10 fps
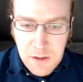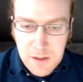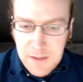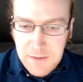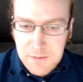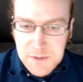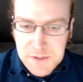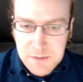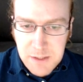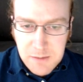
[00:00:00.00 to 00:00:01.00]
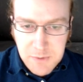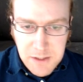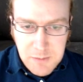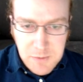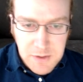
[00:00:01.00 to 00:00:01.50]
Again, that was just to make him play
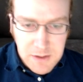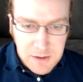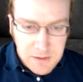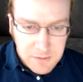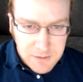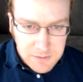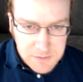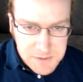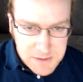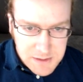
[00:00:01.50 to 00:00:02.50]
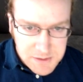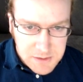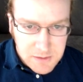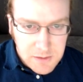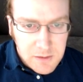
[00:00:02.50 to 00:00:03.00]
a move in here. I don't think this is actually
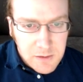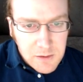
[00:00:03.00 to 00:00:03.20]
good.